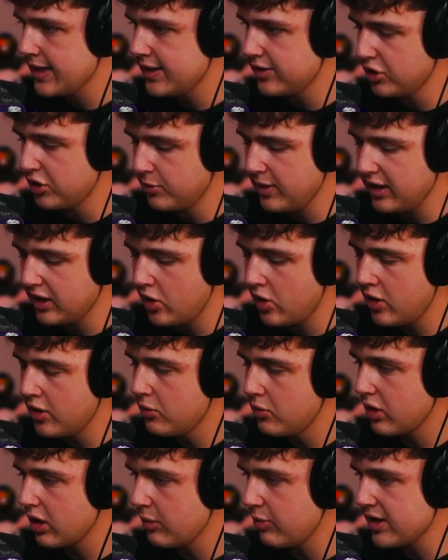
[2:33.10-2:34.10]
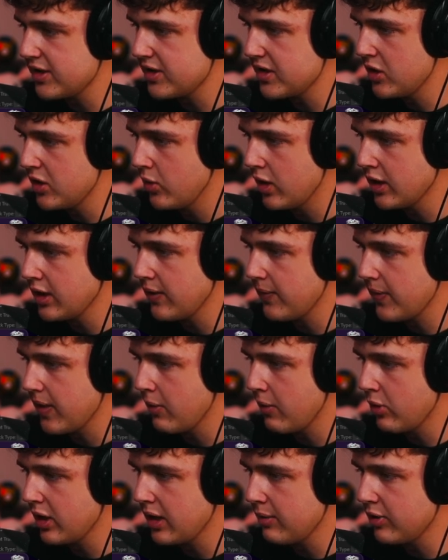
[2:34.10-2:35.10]
it's a little bit long. We're gonna press U on it
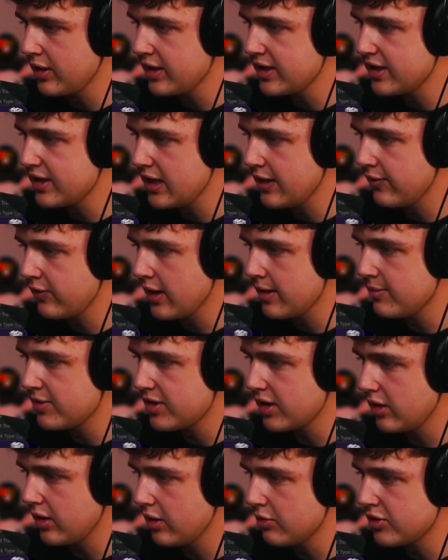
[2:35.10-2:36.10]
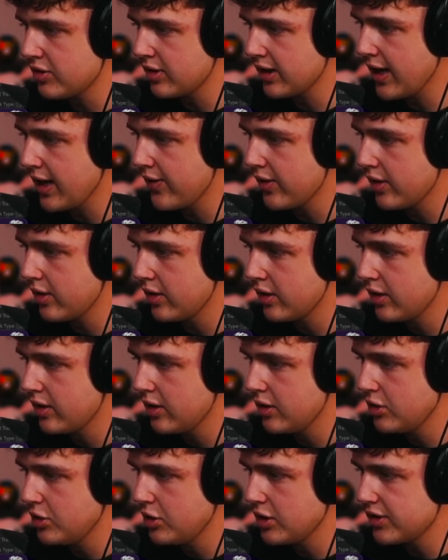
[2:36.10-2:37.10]
and we're gonna bring these keyframes closer together,
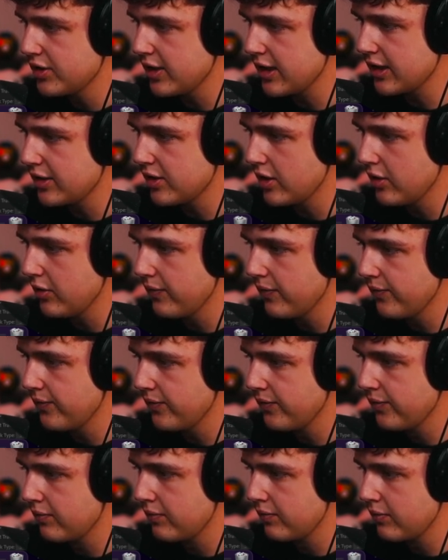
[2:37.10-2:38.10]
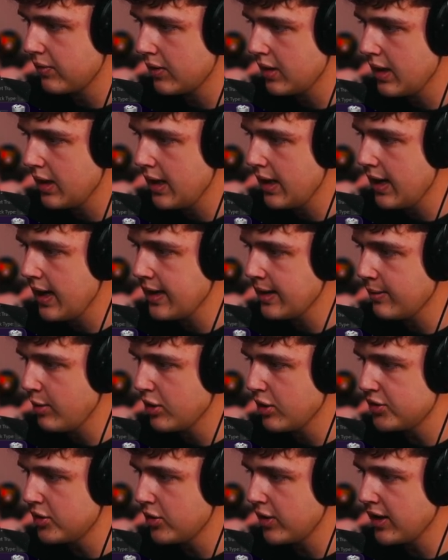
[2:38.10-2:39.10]
just like so. And I'm
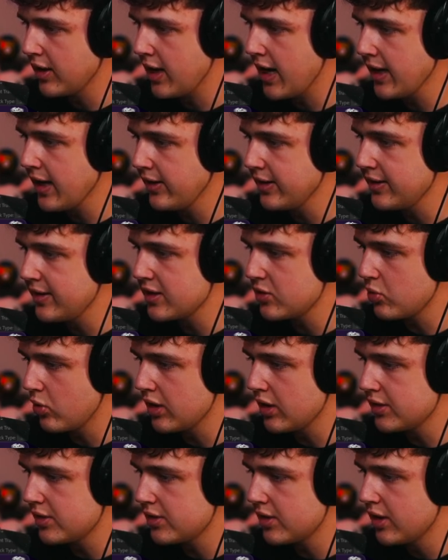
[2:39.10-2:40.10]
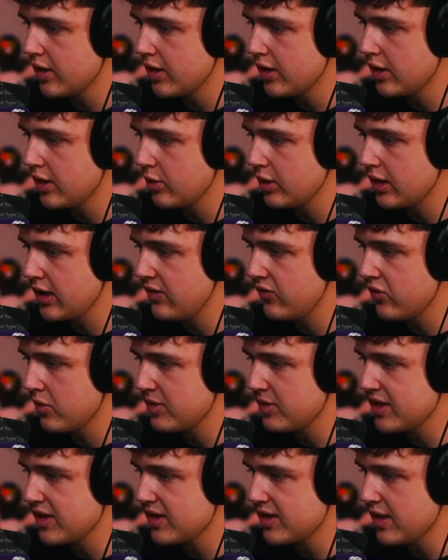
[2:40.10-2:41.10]
also going to highlight these ones, go to
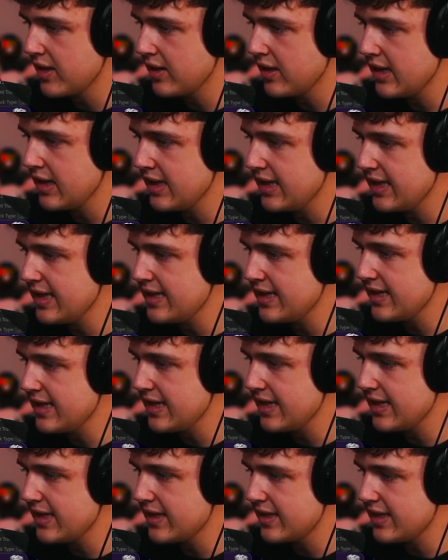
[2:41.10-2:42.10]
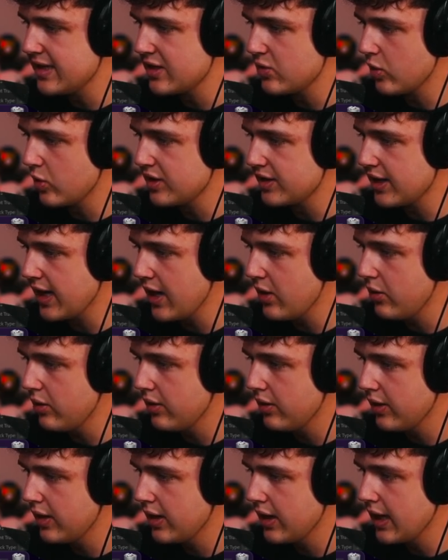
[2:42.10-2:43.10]
keyframe assistant and easy ease these ones
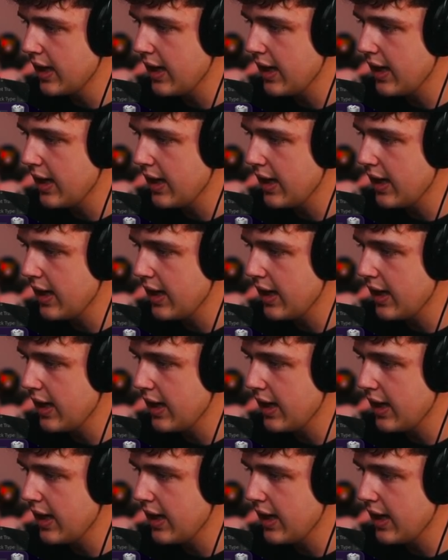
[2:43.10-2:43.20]
out,